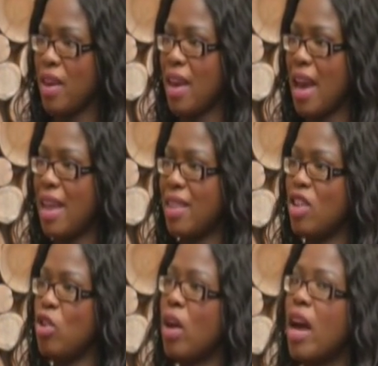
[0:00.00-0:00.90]
And
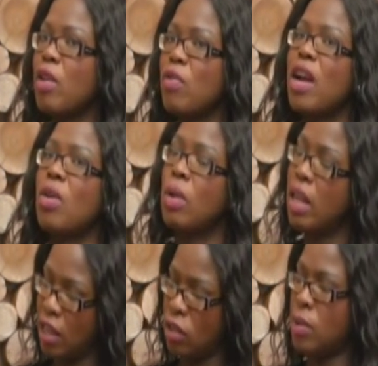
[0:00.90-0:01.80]
then you're kind of now, like
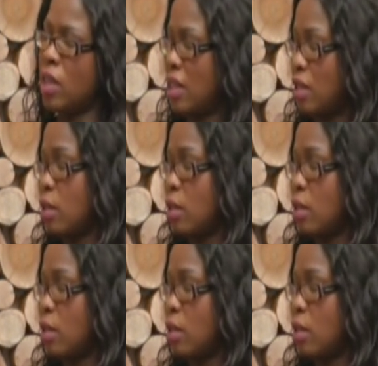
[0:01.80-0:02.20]
I'm saying, it's a